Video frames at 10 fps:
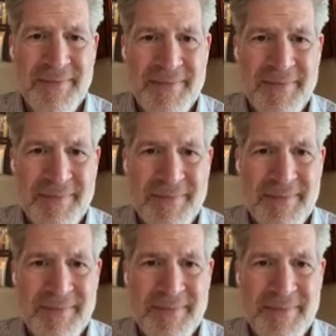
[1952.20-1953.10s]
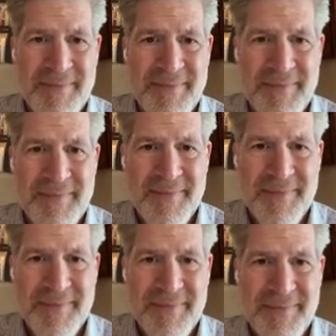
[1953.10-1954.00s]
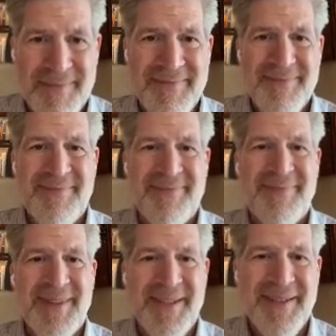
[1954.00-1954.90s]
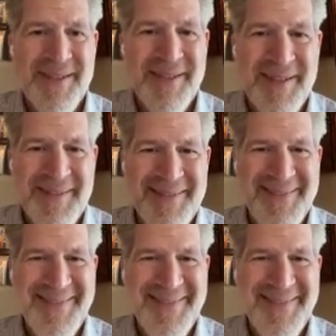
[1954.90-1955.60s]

(not speaking)